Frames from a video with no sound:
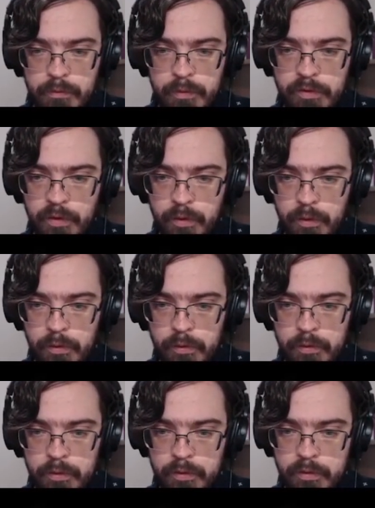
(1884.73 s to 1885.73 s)
So
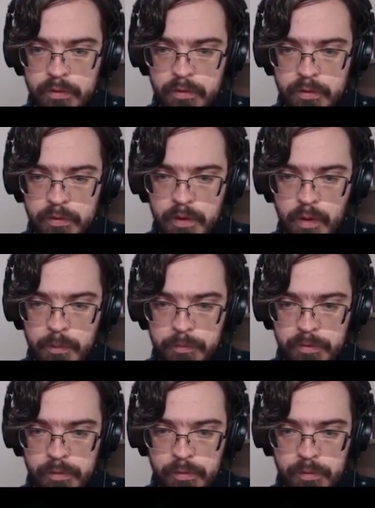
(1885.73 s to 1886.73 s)
go up
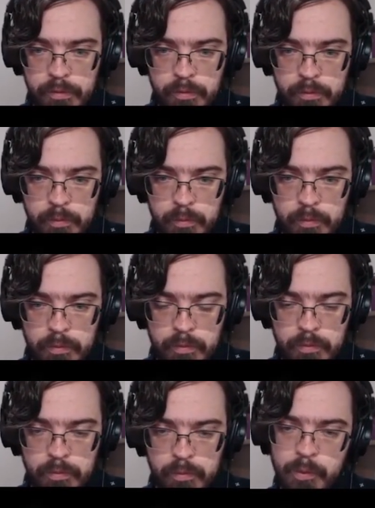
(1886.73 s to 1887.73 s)
to,
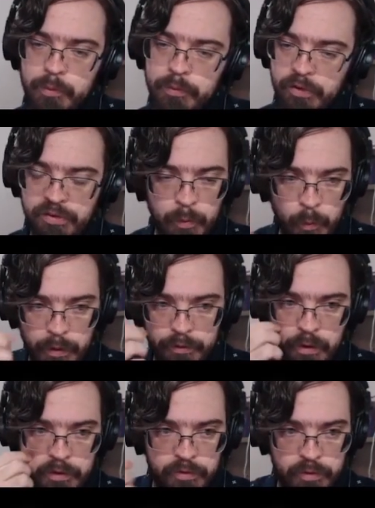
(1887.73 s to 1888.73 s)
well, we'll just say
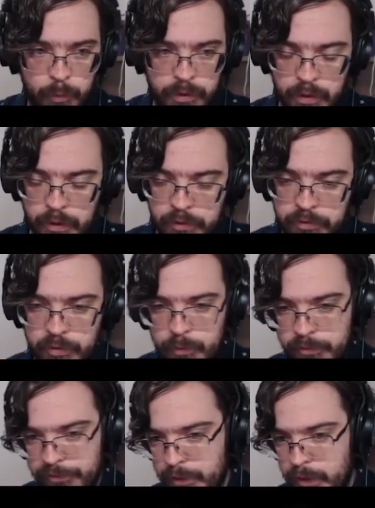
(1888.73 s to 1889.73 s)
192. 192
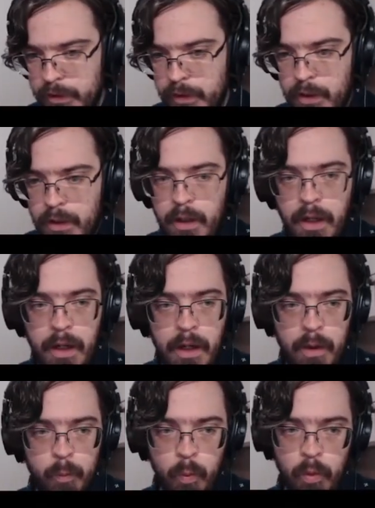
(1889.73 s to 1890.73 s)
is fine.
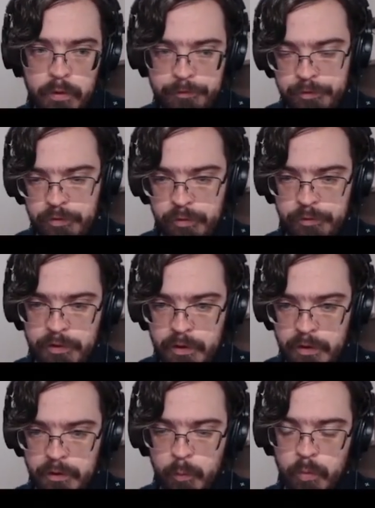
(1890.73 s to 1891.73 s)
Walk for
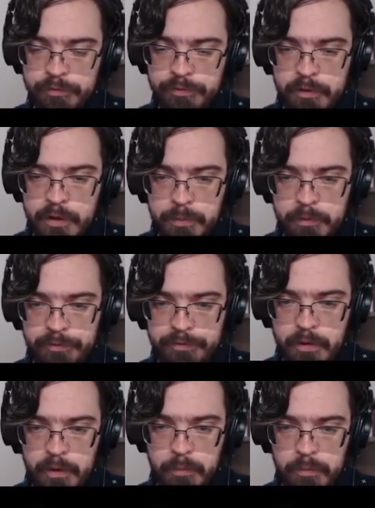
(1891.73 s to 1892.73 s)
a couple of
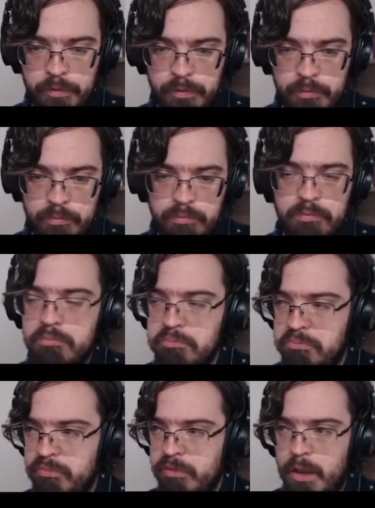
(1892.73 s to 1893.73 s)
frames.
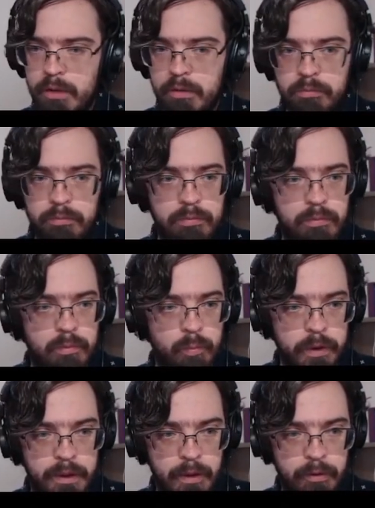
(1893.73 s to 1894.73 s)
Done. We
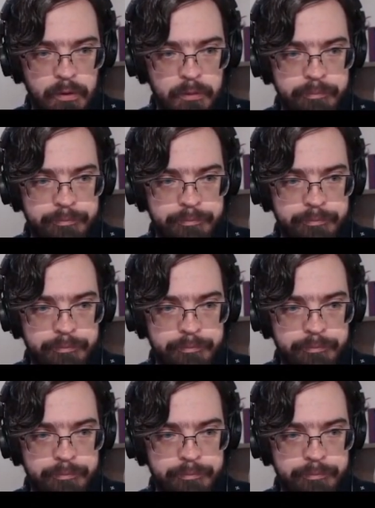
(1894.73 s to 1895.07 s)
can carry on.